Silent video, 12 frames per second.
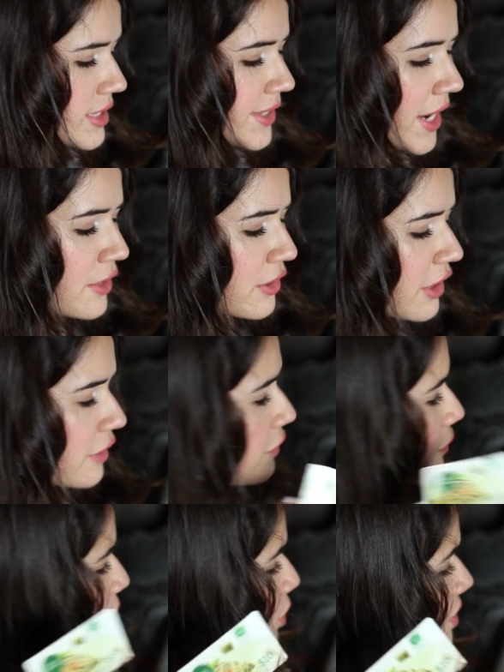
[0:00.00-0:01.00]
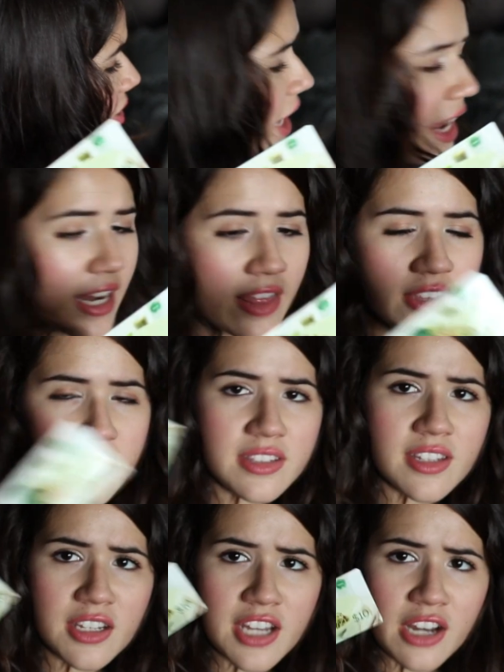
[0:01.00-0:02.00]
it's kind of like a food site and this
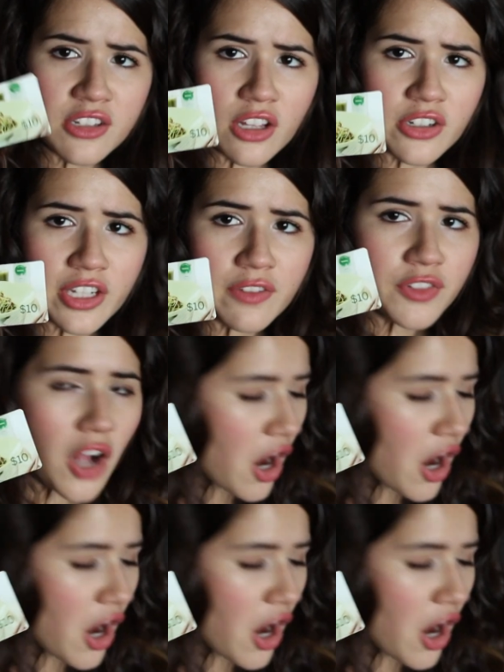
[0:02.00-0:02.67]
is a $10 gift